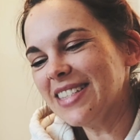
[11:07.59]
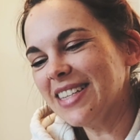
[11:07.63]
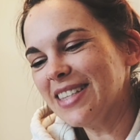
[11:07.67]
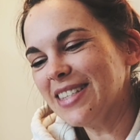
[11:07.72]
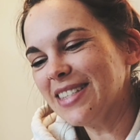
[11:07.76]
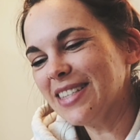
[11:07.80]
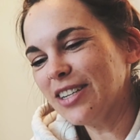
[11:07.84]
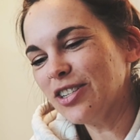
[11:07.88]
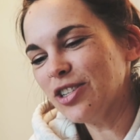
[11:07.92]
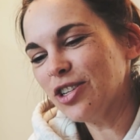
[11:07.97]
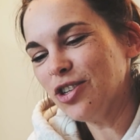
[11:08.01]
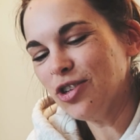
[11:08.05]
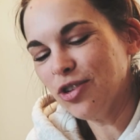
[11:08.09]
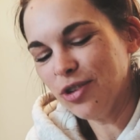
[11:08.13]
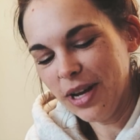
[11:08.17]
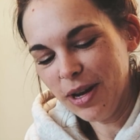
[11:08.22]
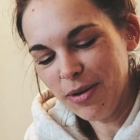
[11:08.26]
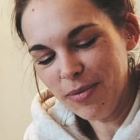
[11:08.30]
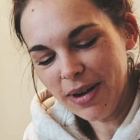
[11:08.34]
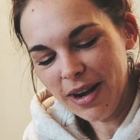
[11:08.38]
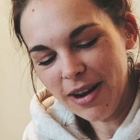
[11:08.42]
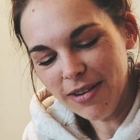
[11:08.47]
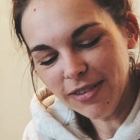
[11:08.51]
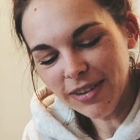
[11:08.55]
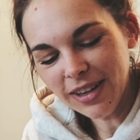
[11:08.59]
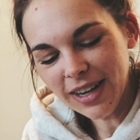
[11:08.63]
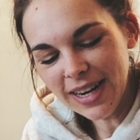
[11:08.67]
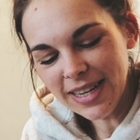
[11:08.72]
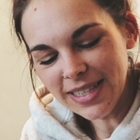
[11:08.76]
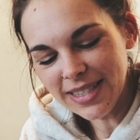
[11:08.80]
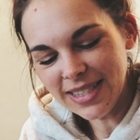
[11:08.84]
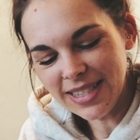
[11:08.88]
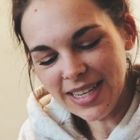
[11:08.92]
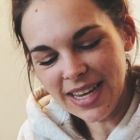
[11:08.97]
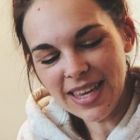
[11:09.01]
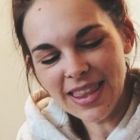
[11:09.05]
It's such a treat. Whenever I
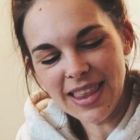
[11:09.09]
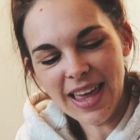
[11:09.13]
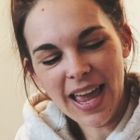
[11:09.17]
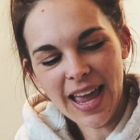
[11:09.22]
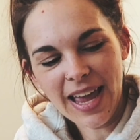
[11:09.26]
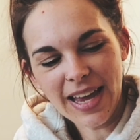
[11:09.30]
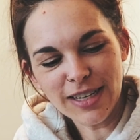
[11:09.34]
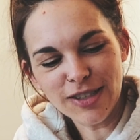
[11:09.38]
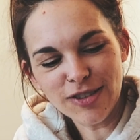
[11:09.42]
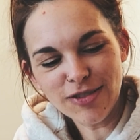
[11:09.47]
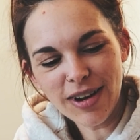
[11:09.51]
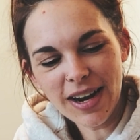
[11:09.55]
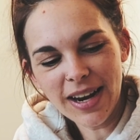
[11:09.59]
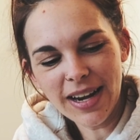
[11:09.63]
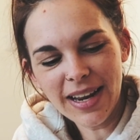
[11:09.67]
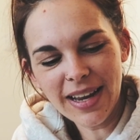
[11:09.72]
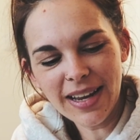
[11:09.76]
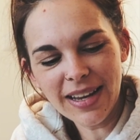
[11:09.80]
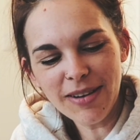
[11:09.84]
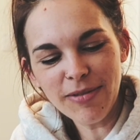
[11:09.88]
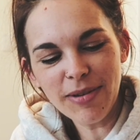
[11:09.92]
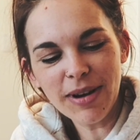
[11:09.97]
see the handwriting,